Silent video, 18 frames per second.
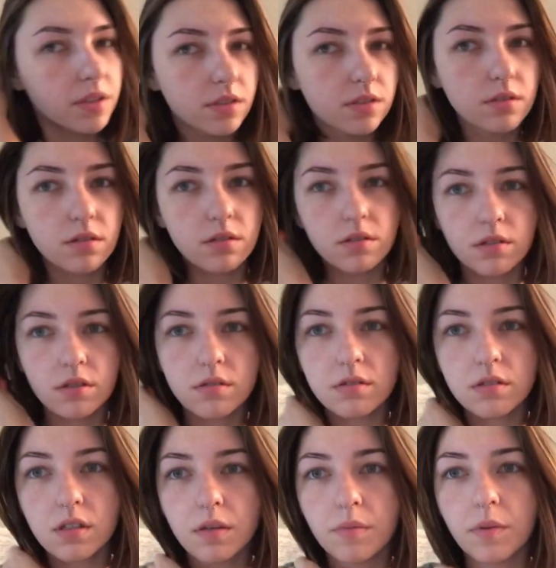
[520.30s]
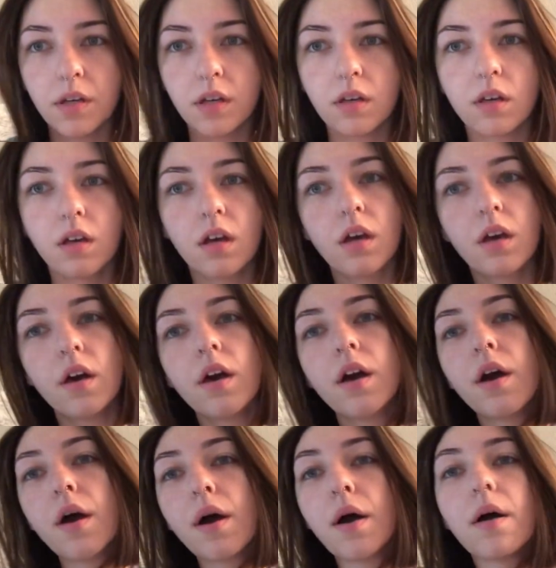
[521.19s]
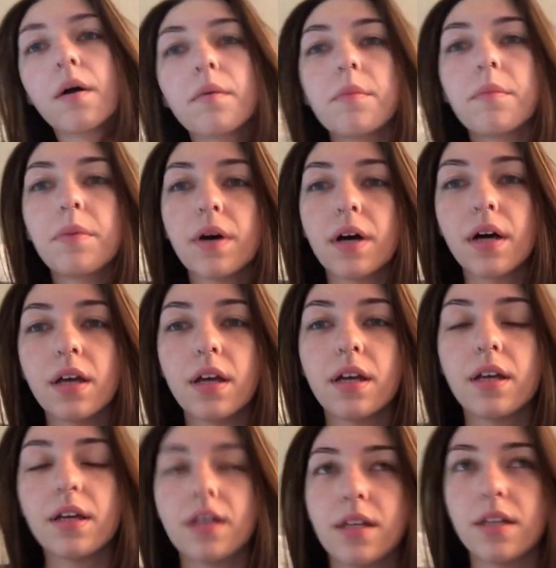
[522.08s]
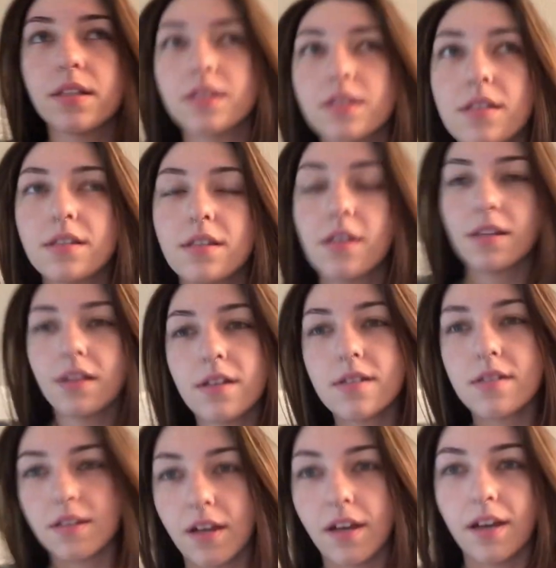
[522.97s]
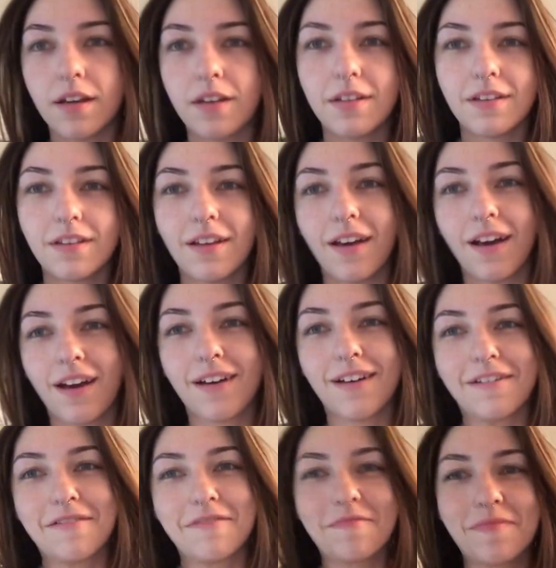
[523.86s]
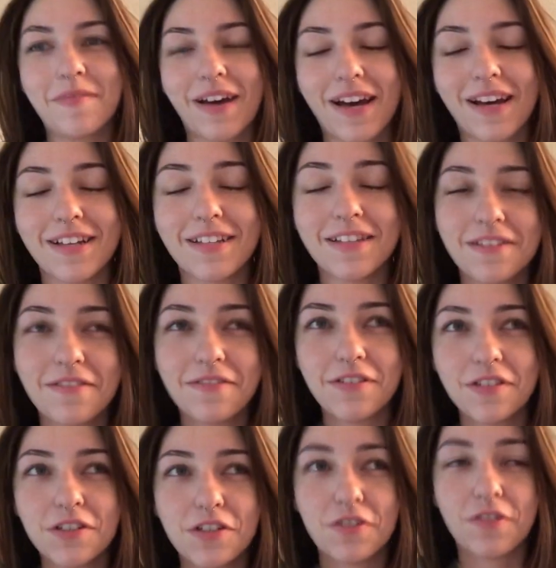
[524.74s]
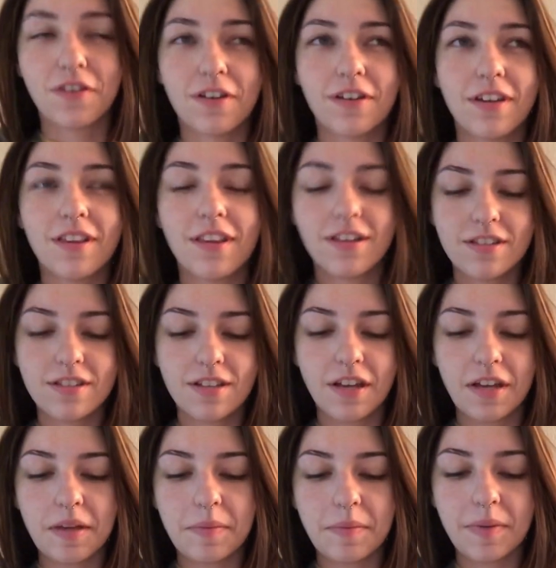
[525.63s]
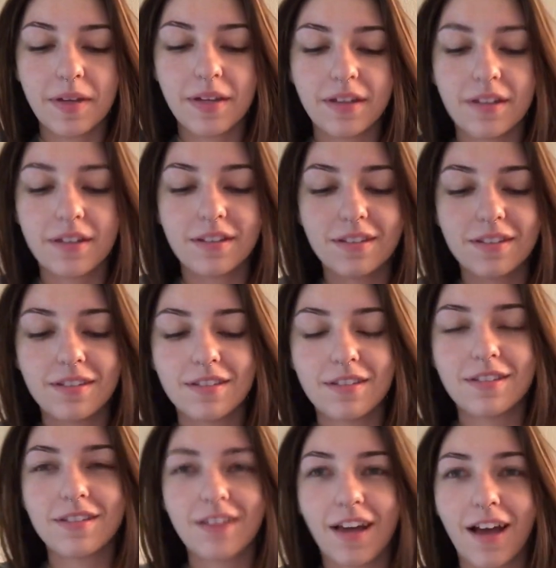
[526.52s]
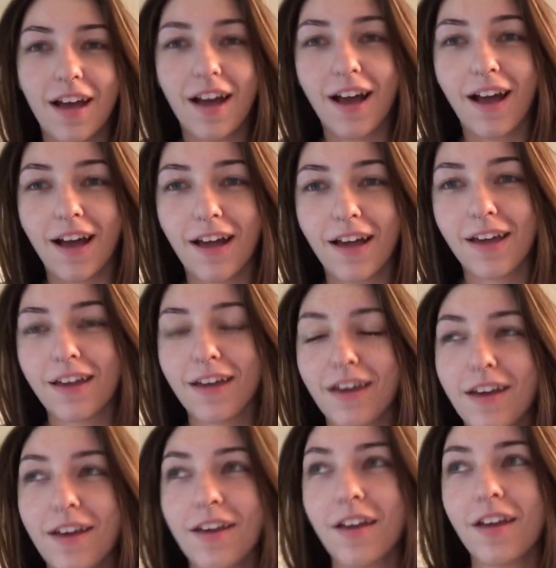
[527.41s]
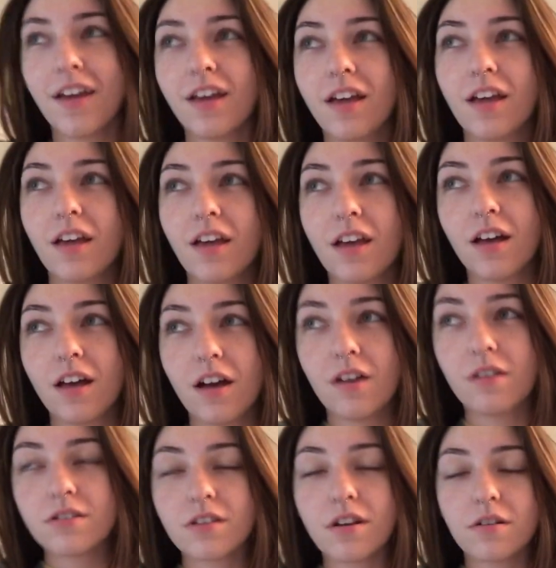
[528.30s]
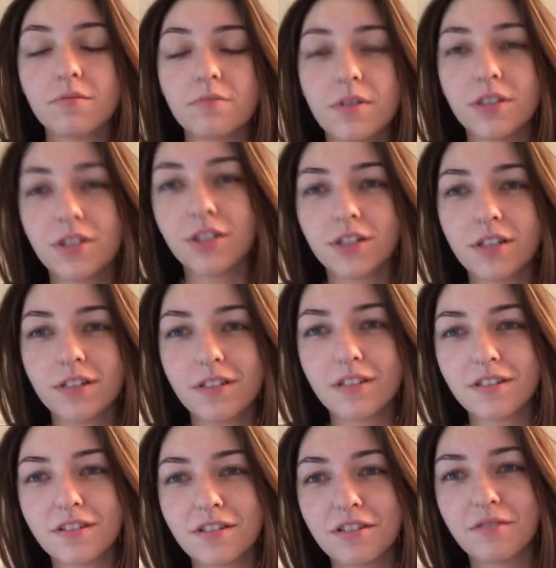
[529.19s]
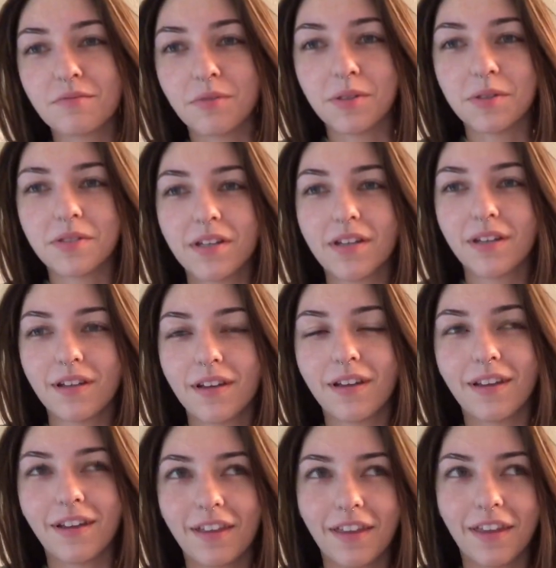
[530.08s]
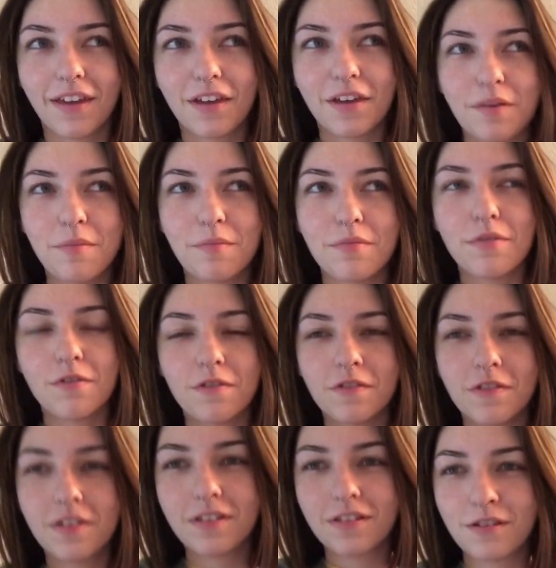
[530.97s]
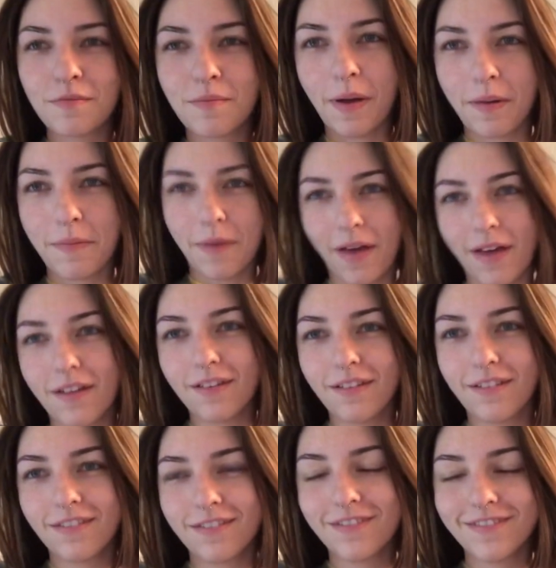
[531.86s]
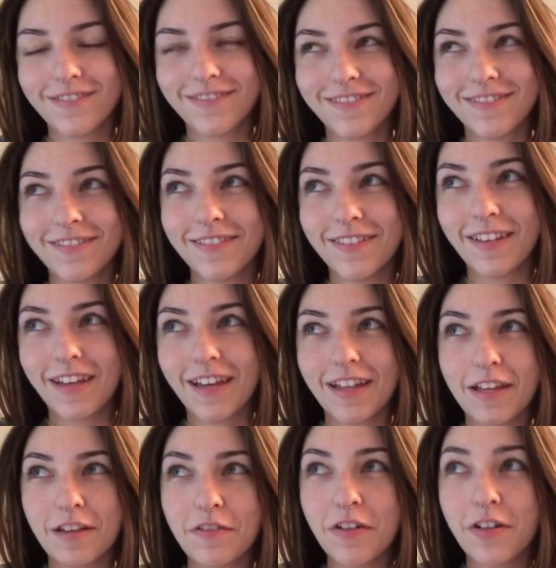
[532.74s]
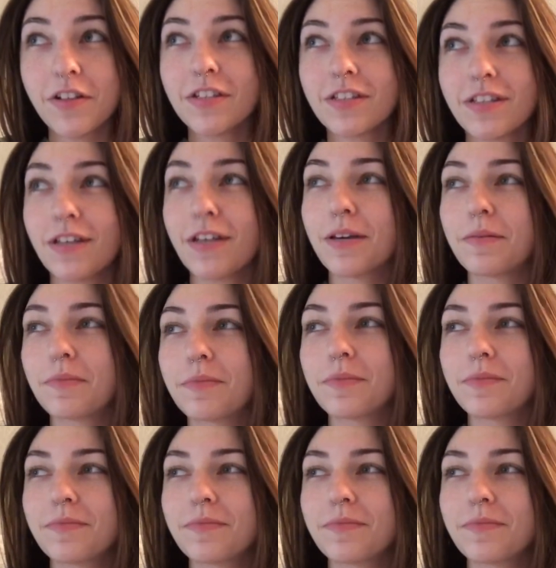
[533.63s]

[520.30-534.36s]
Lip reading: Yon's still sleeping, but it's the next day. I didn't finish vlogging last night because I was on Pinterest listening to music, and I like moved to my bed and I fell asleep.